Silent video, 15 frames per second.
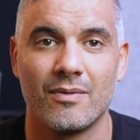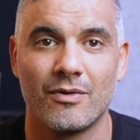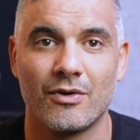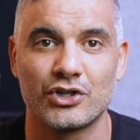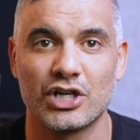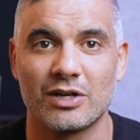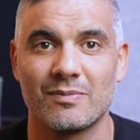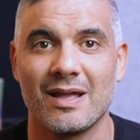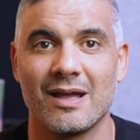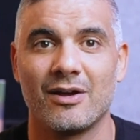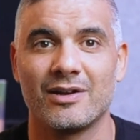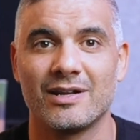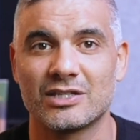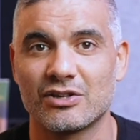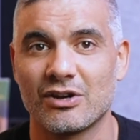or check me out on
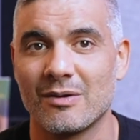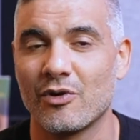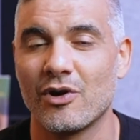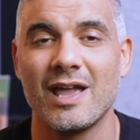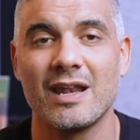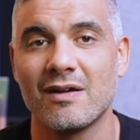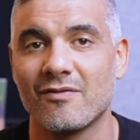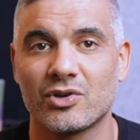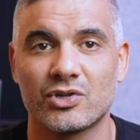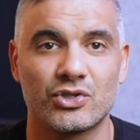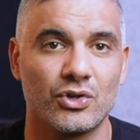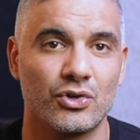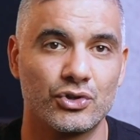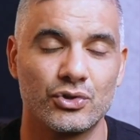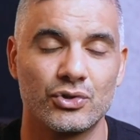Instagram or any of our
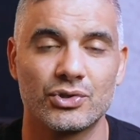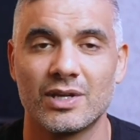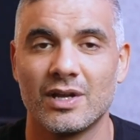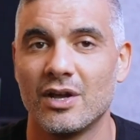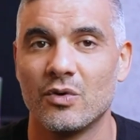socials,